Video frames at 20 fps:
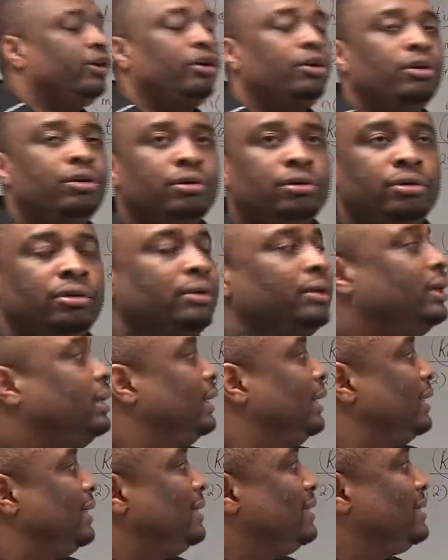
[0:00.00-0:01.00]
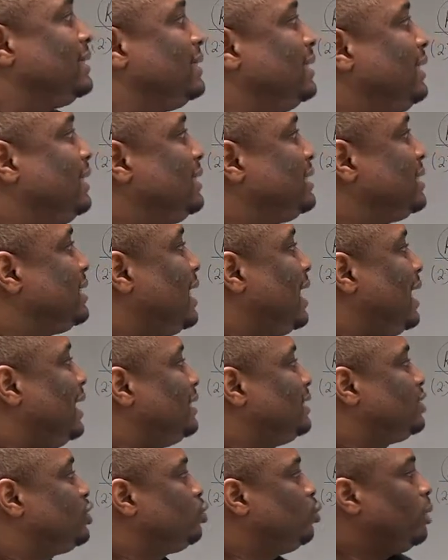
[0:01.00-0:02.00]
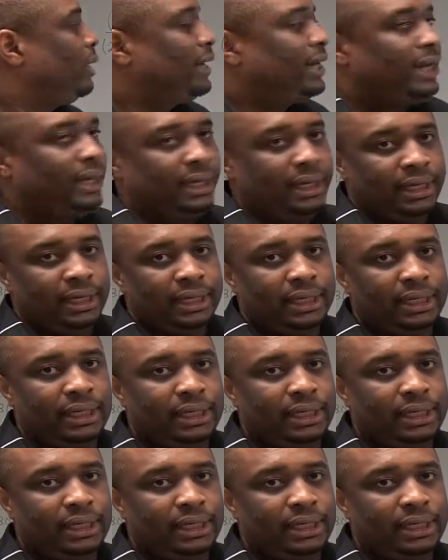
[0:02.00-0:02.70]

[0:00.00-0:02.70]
no. 6 and 20.